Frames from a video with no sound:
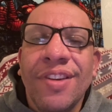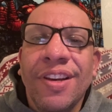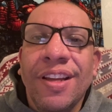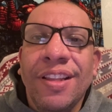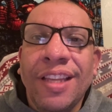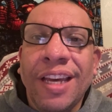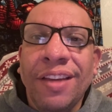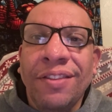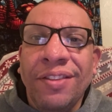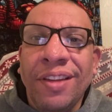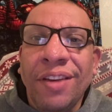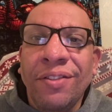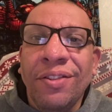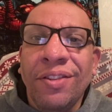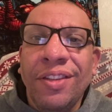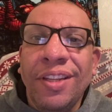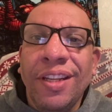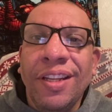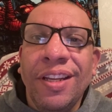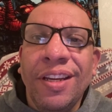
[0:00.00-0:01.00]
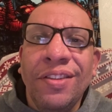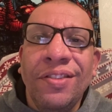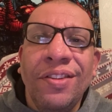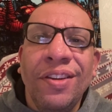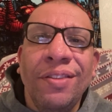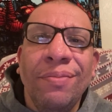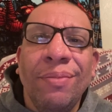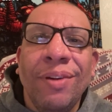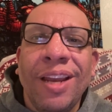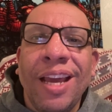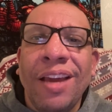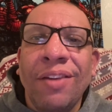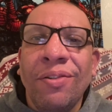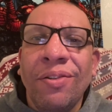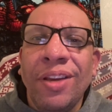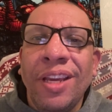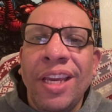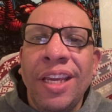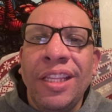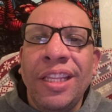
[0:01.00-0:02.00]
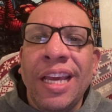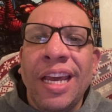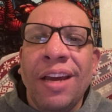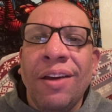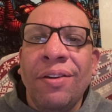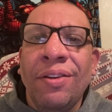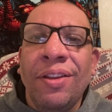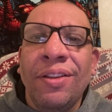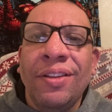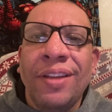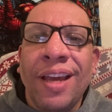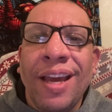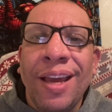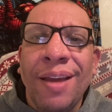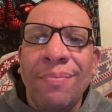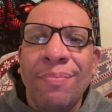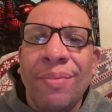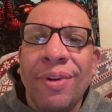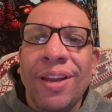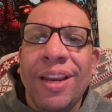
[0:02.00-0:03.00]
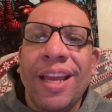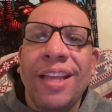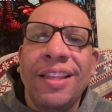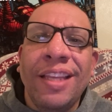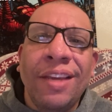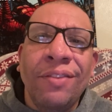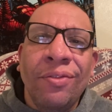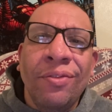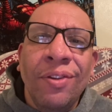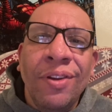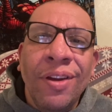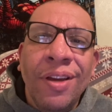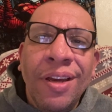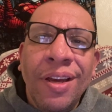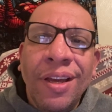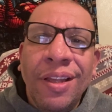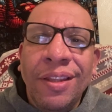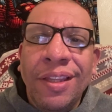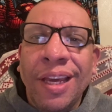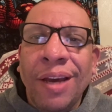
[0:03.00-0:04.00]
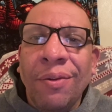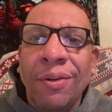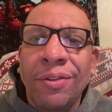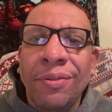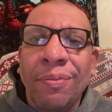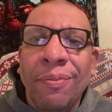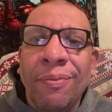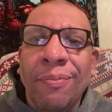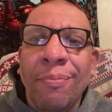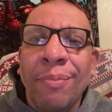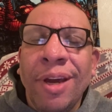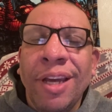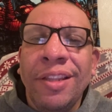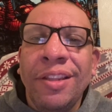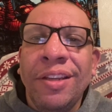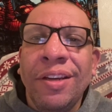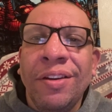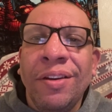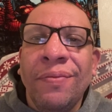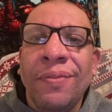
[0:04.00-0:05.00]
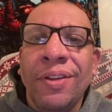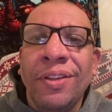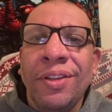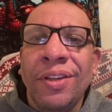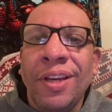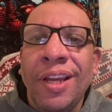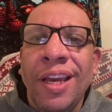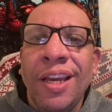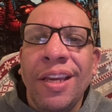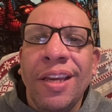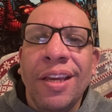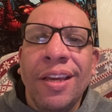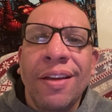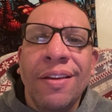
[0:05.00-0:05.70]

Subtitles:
That sounds delicious, but I don't eat that all the time. But that was my dinner for tonight.